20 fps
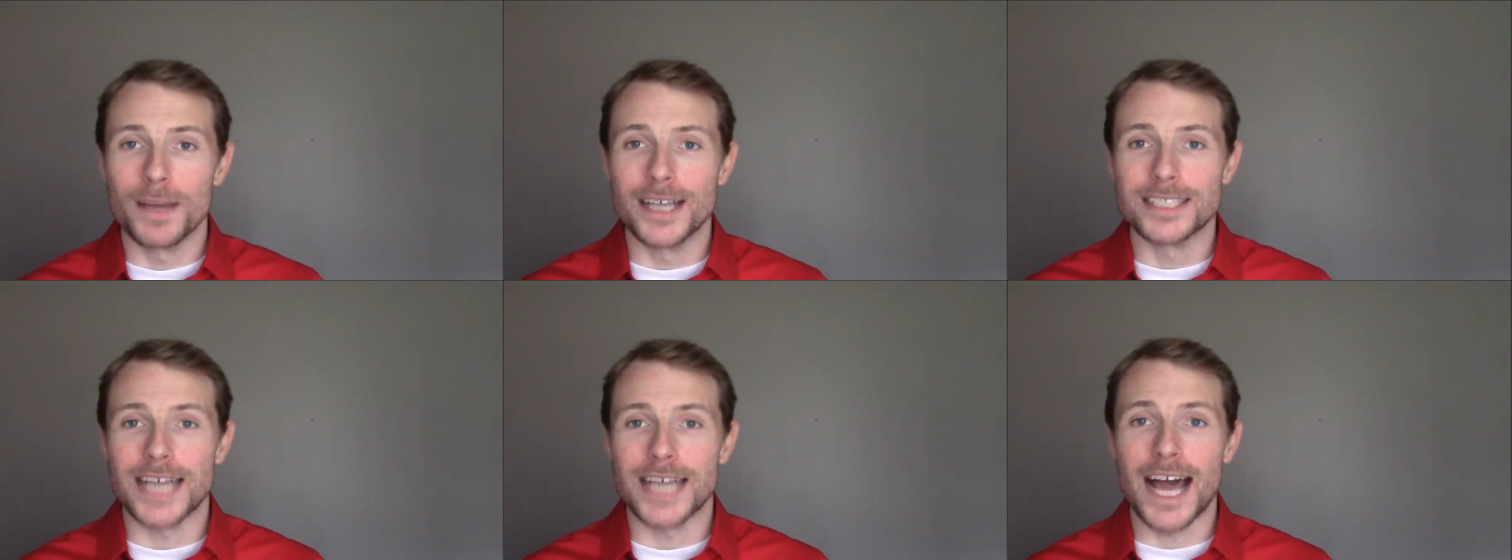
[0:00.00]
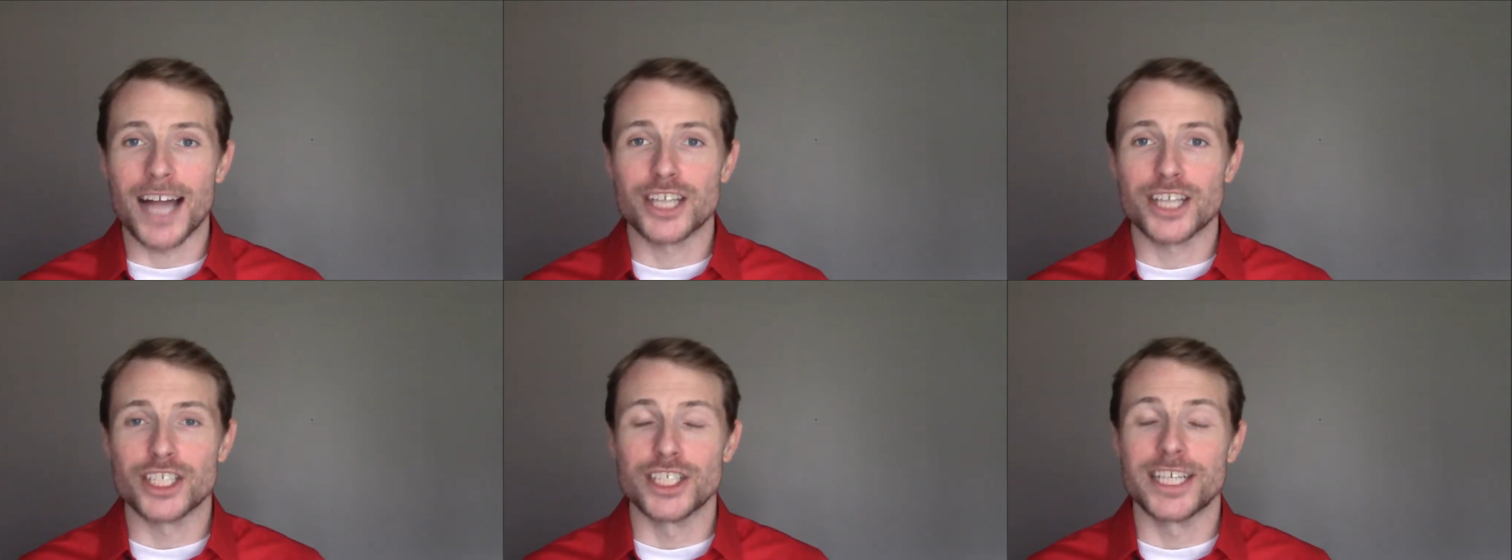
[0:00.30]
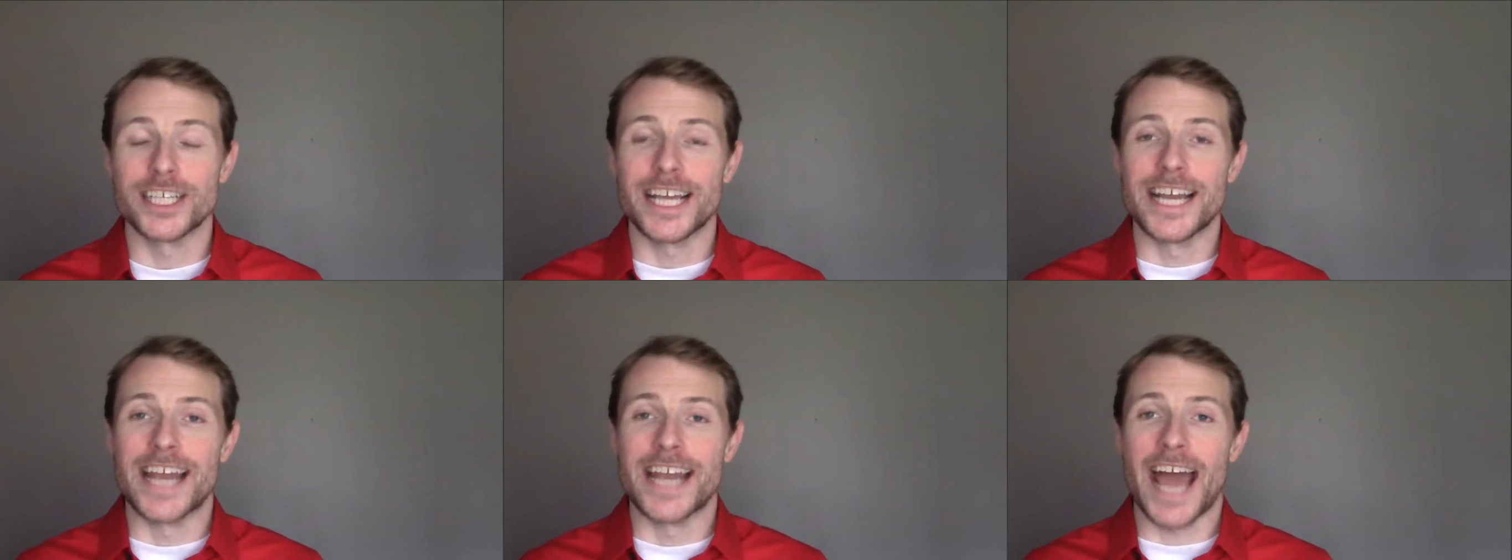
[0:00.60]
is
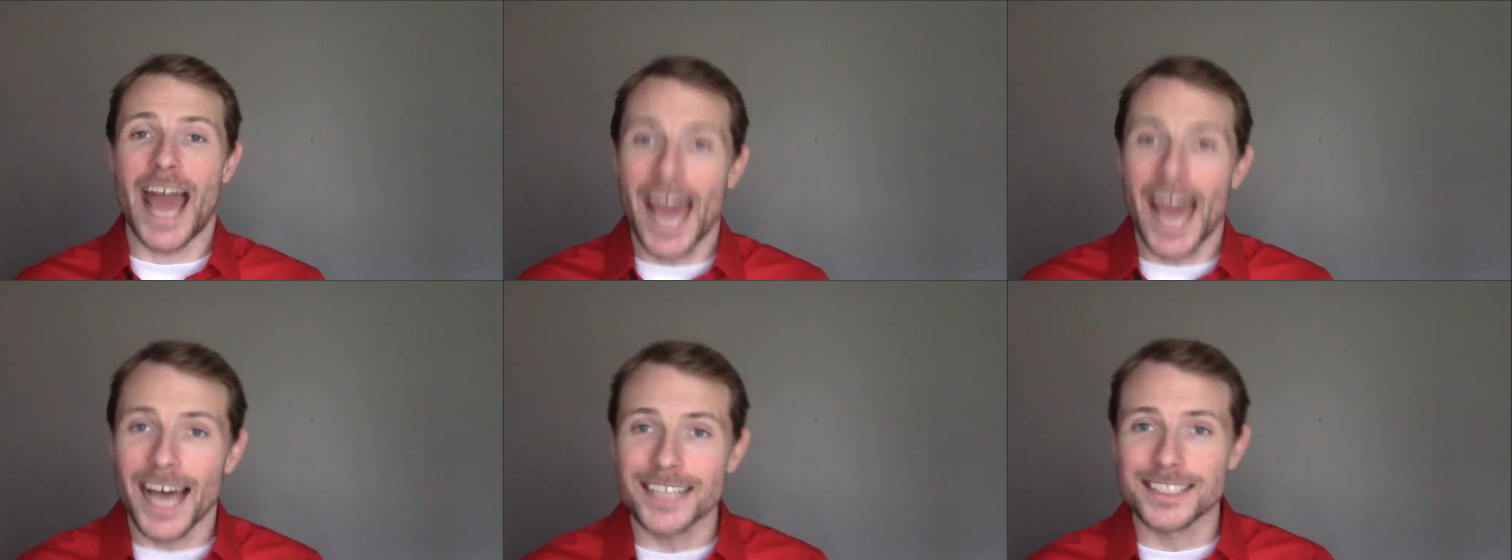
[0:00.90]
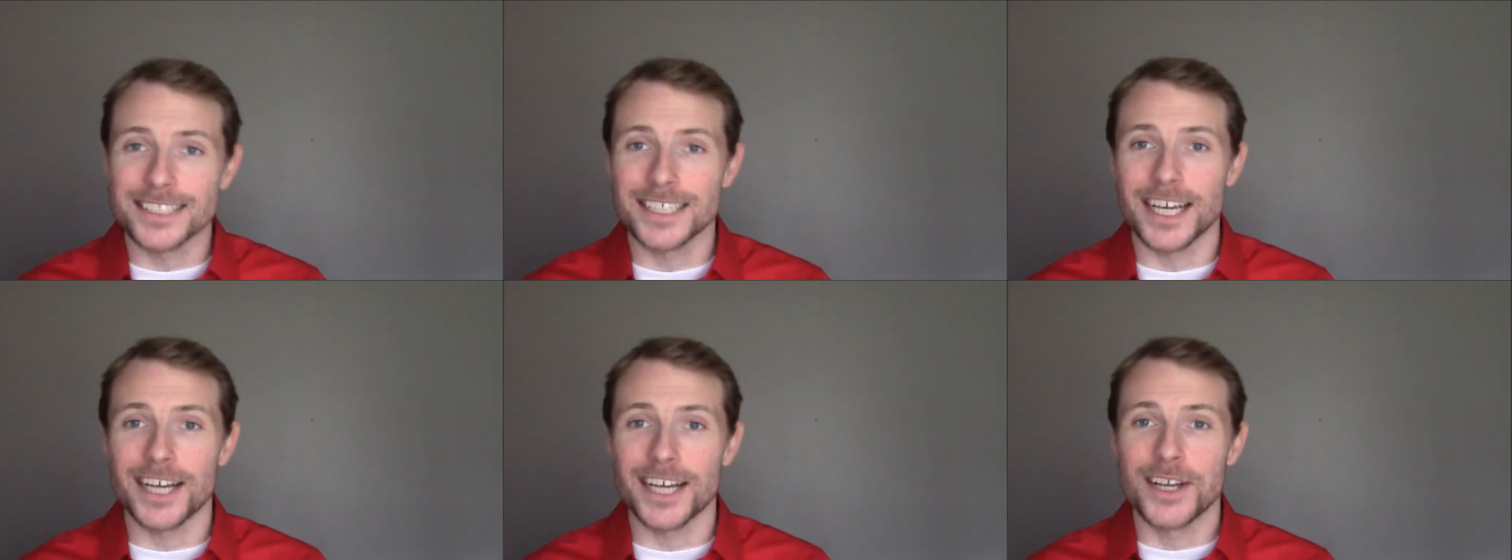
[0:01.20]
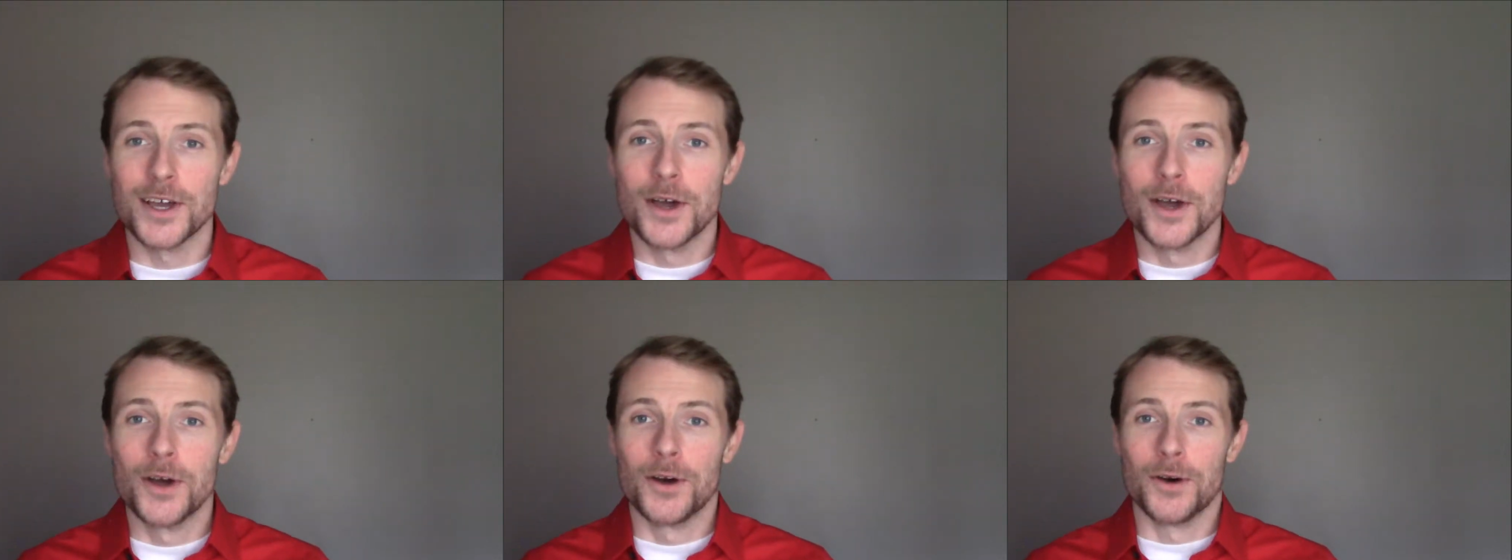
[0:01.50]
actually an
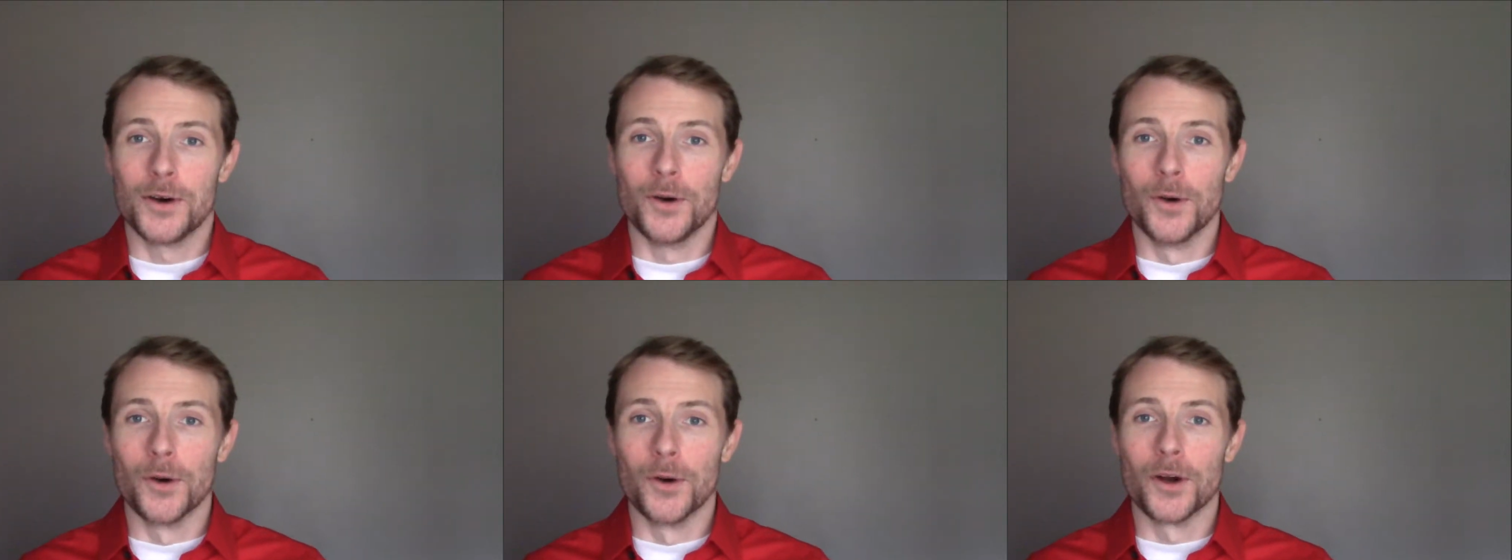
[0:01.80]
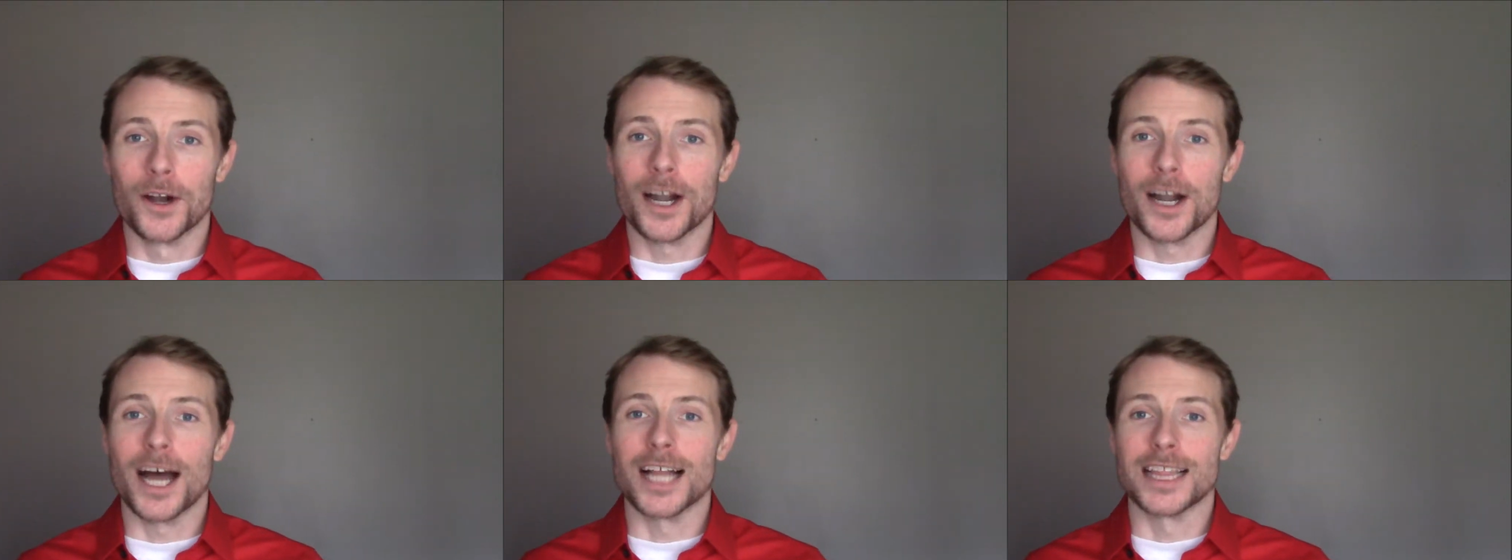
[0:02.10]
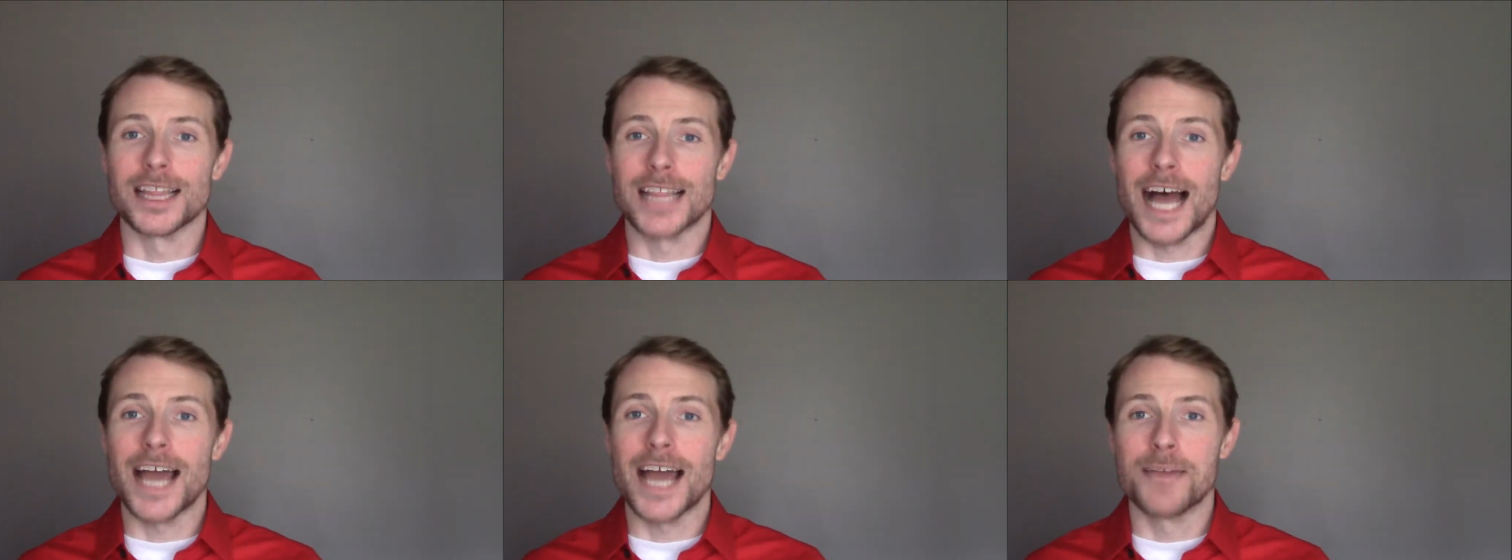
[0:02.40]
asset or a
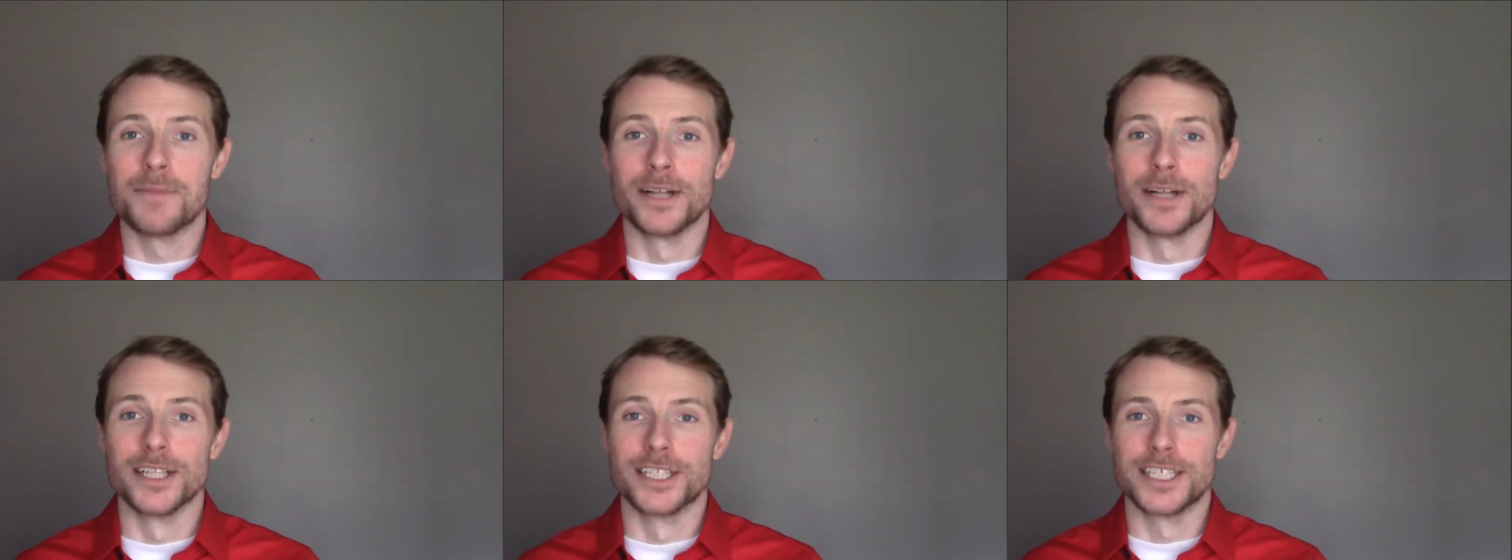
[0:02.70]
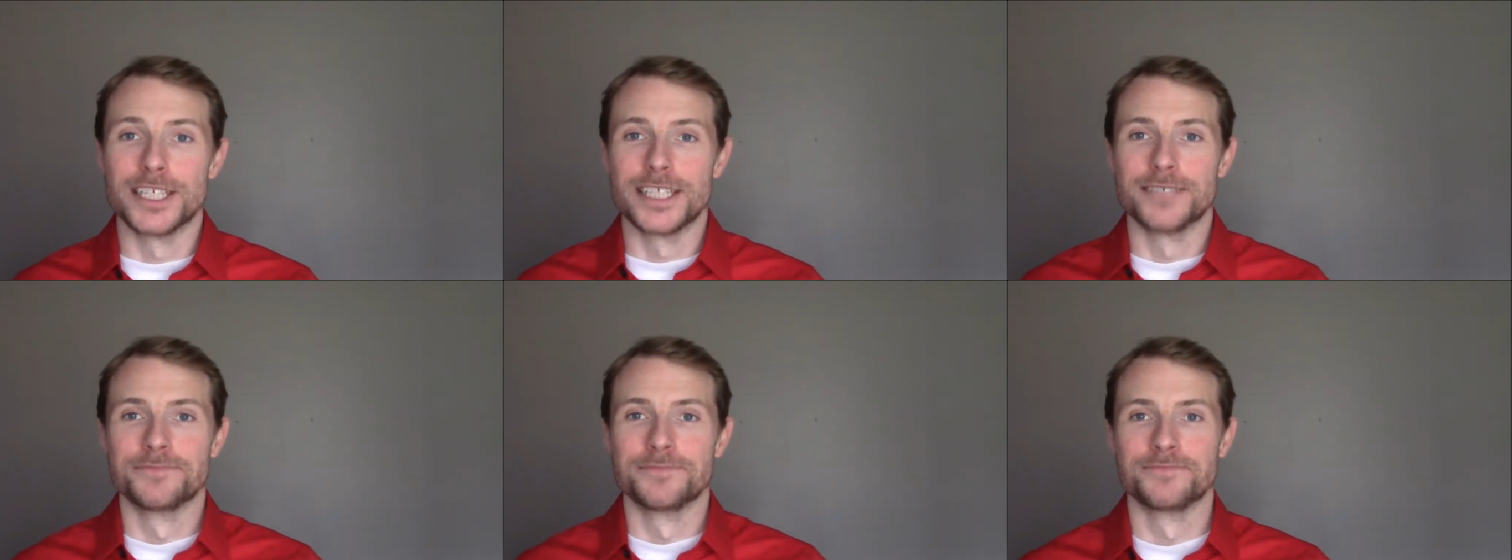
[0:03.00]
liability.